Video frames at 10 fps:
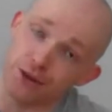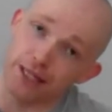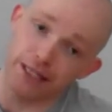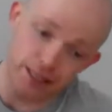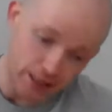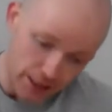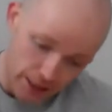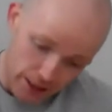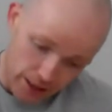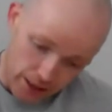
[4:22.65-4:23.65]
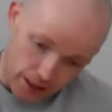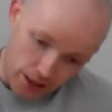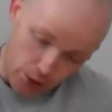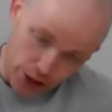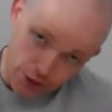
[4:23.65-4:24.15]
okay?
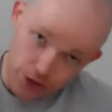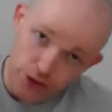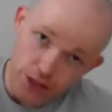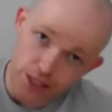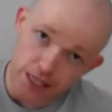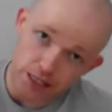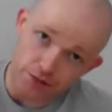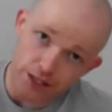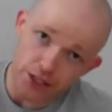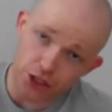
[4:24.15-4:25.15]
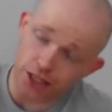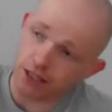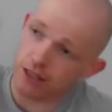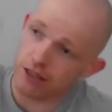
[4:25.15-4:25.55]
We're going to do 30 seconds of each.